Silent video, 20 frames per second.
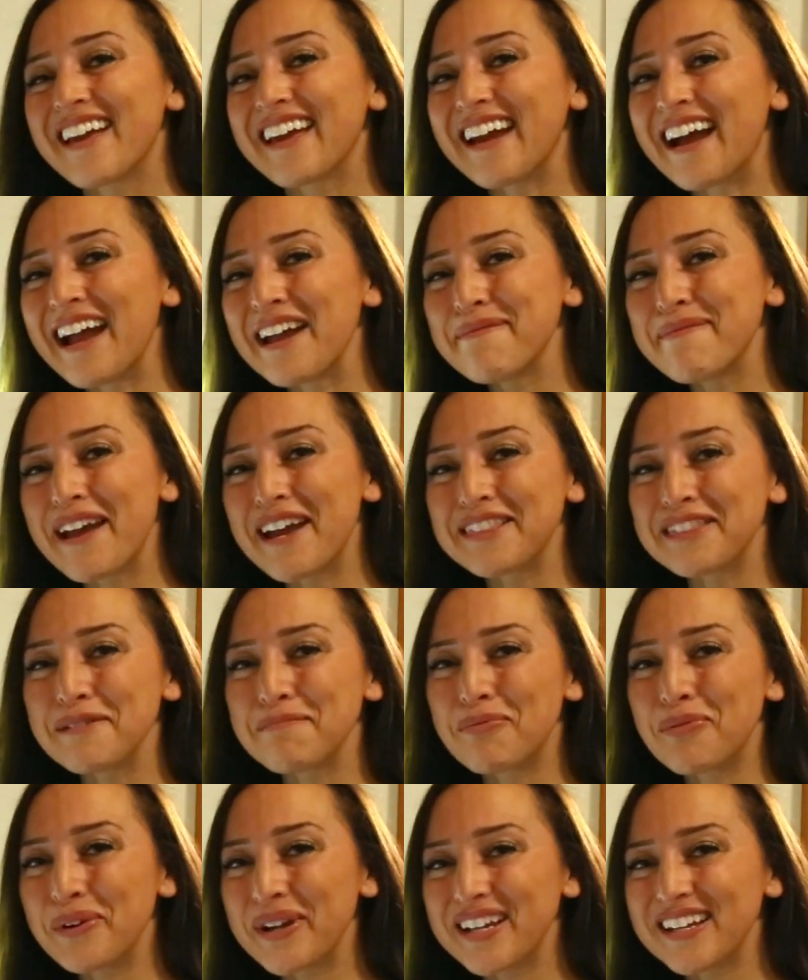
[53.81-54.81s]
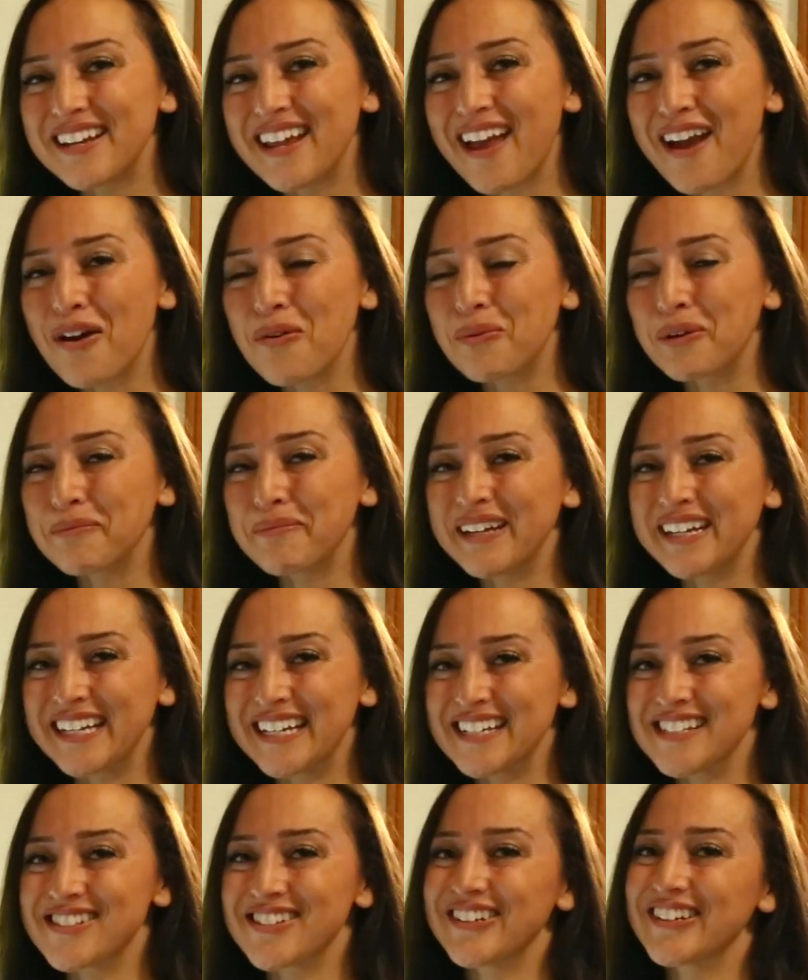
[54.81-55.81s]
I'm at the point now where my
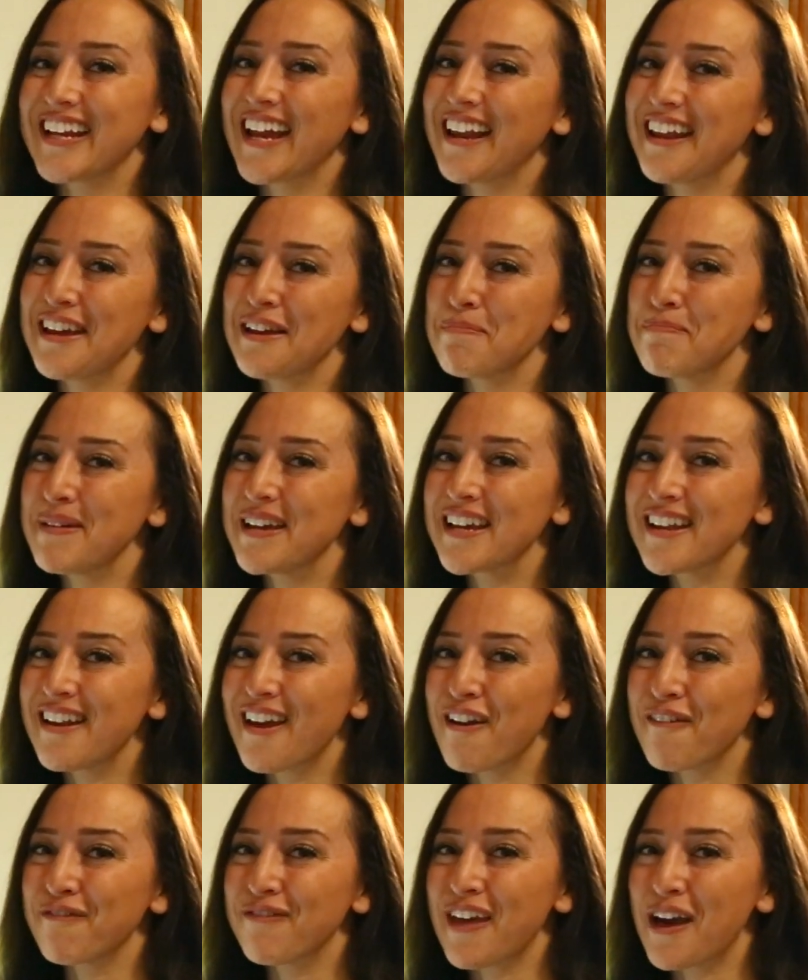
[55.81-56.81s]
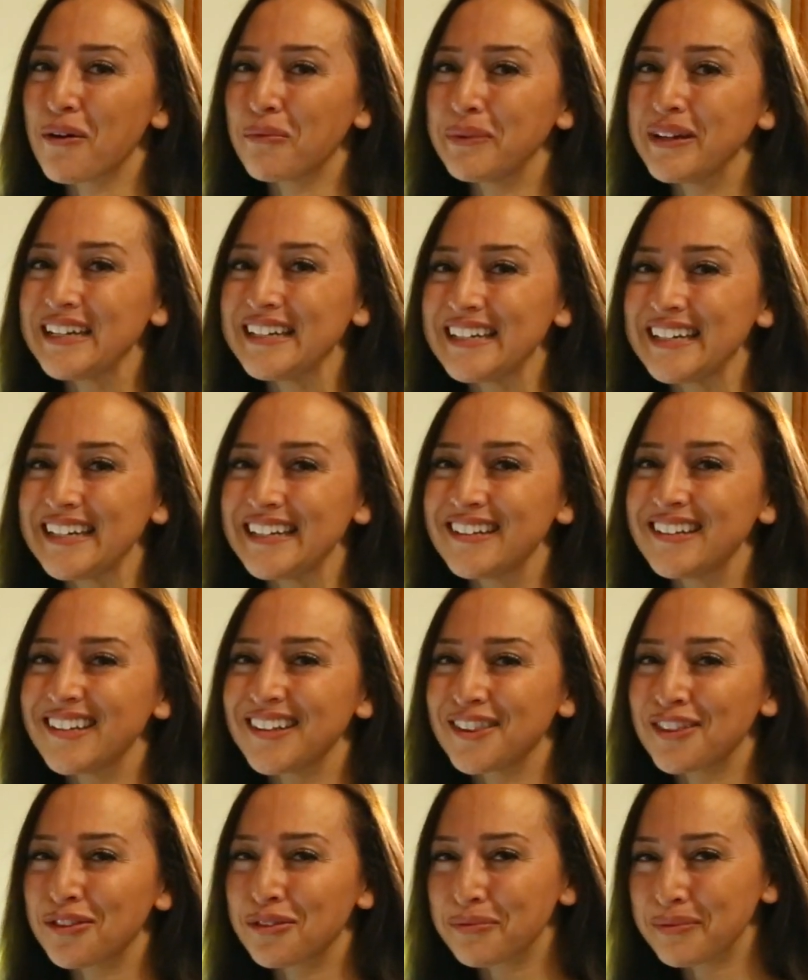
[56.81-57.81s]
kids are getting big enough that we need
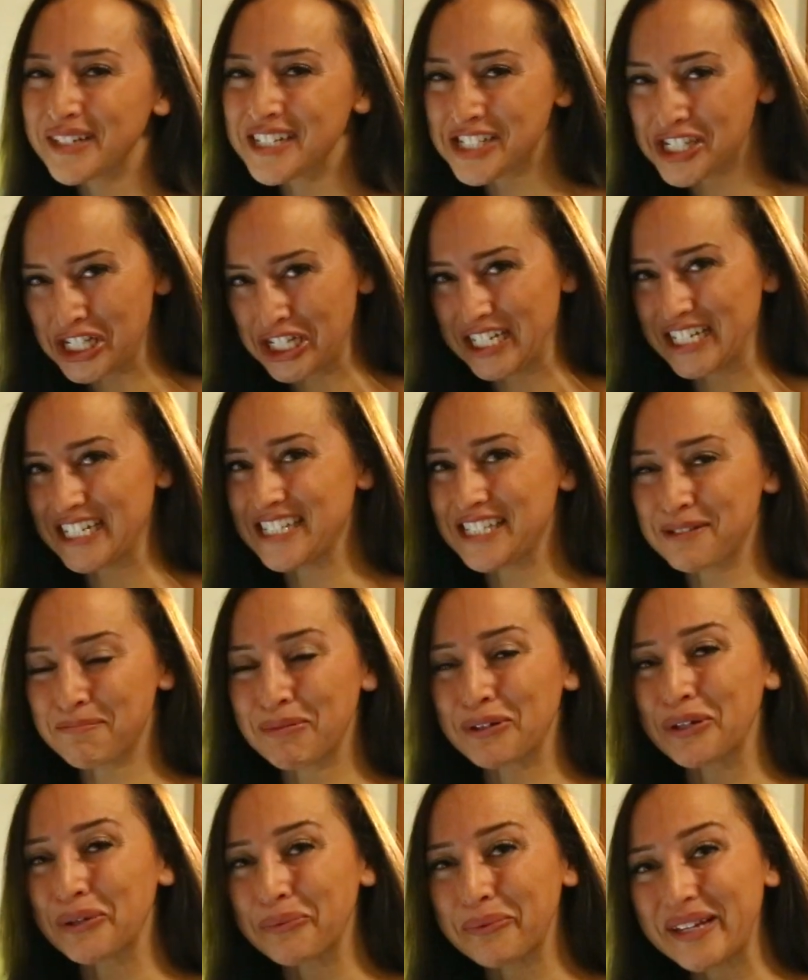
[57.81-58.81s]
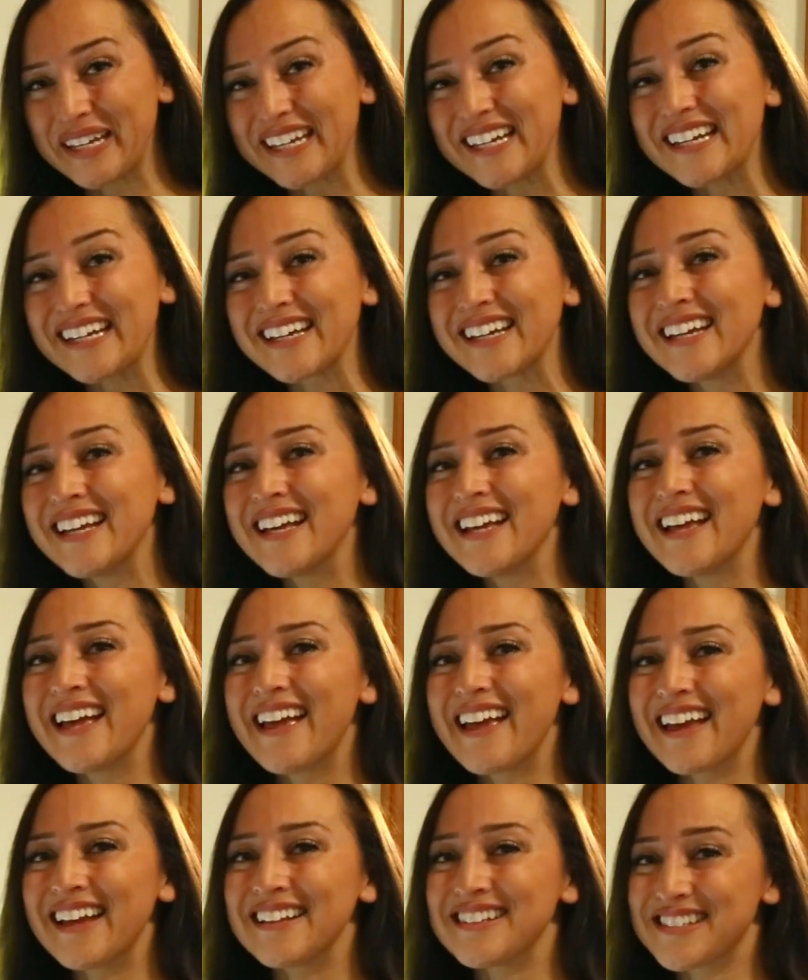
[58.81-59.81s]
3 chickens per week
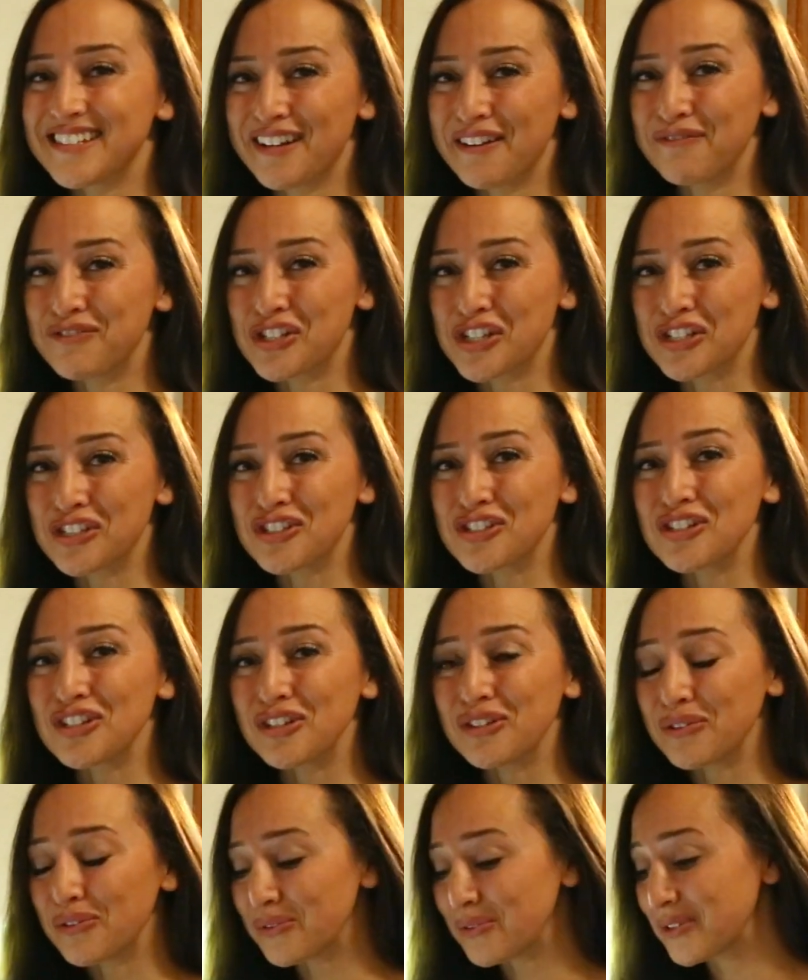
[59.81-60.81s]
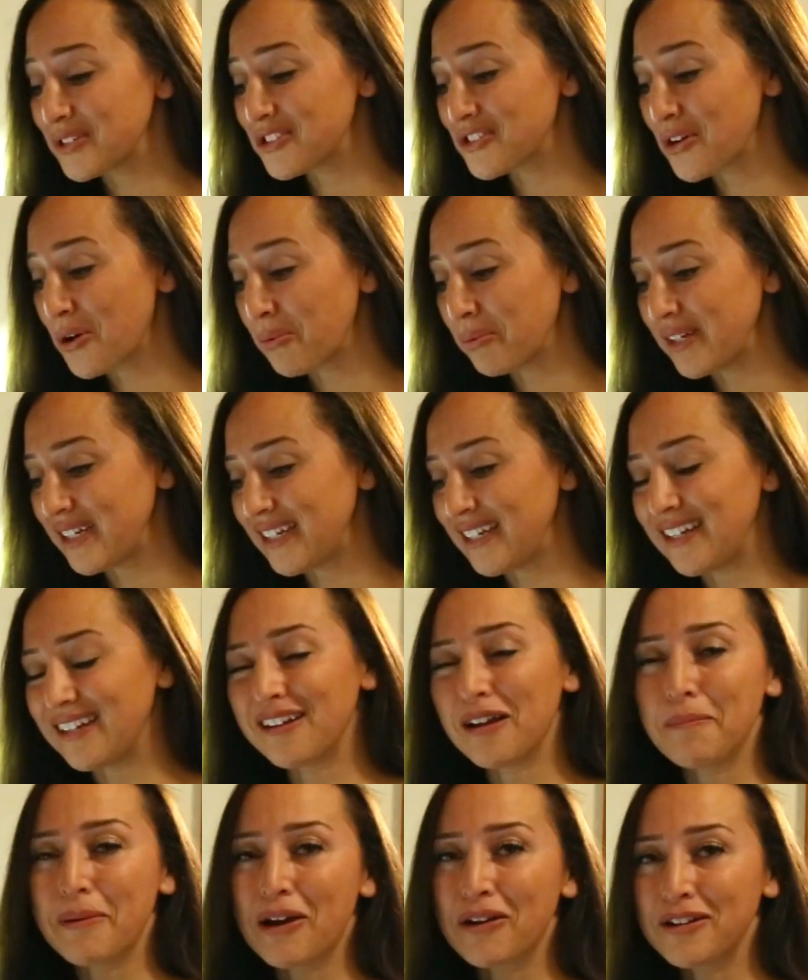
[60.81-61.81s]
instead of just 2. So we eat
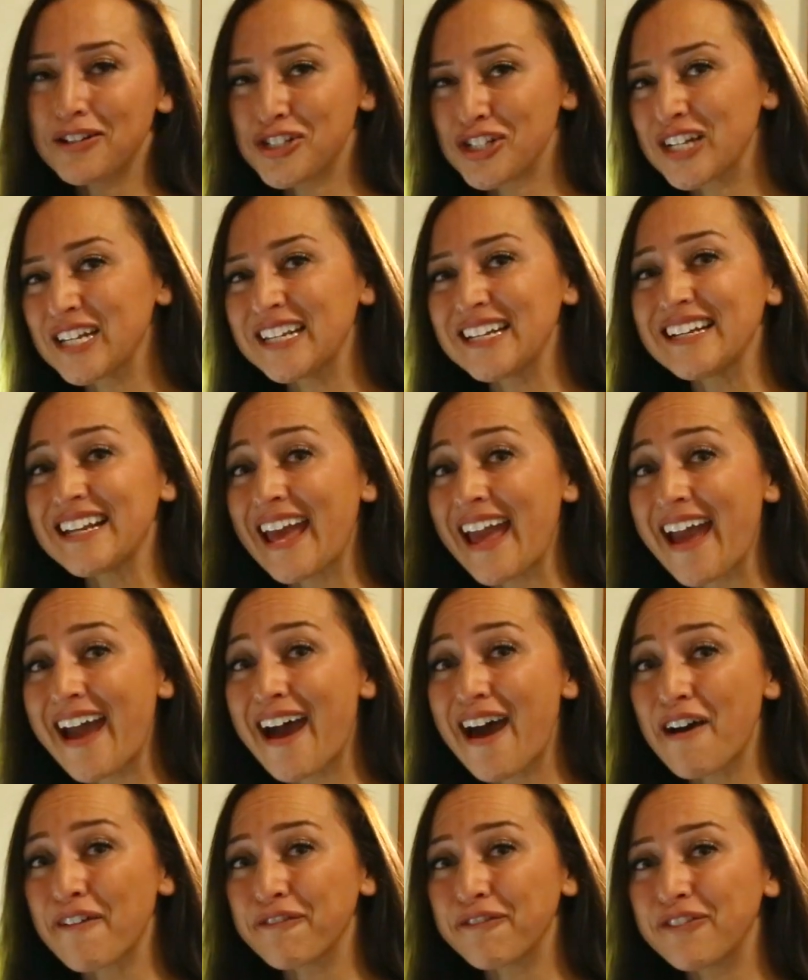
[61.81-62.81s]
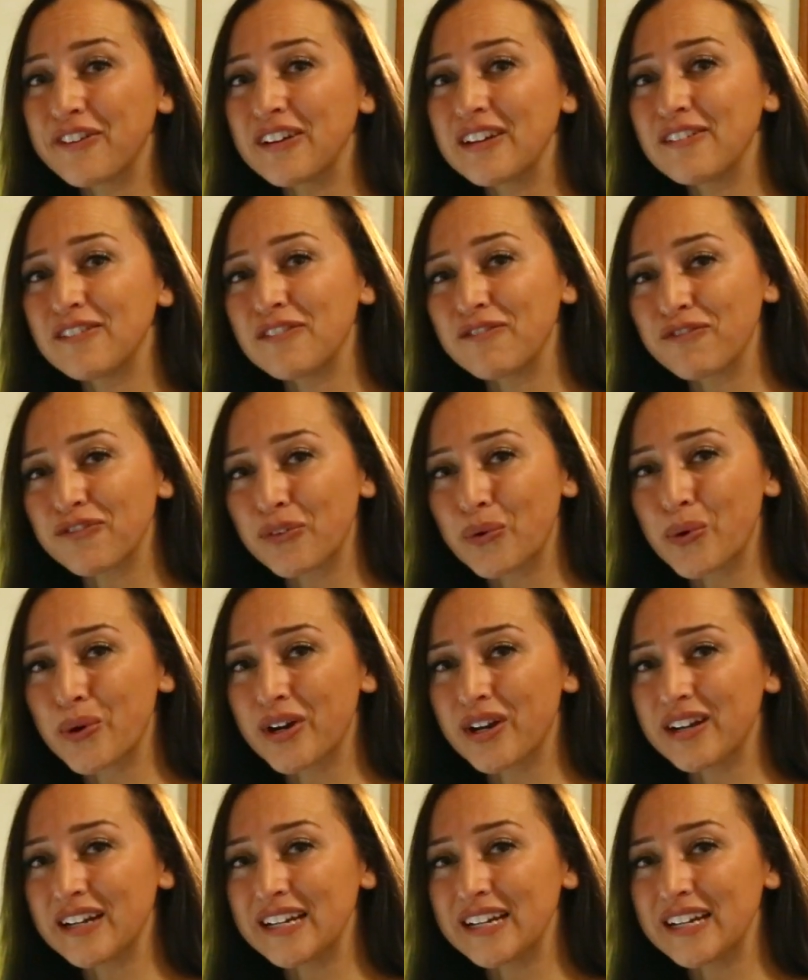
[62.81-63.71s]
about a chicken and a half for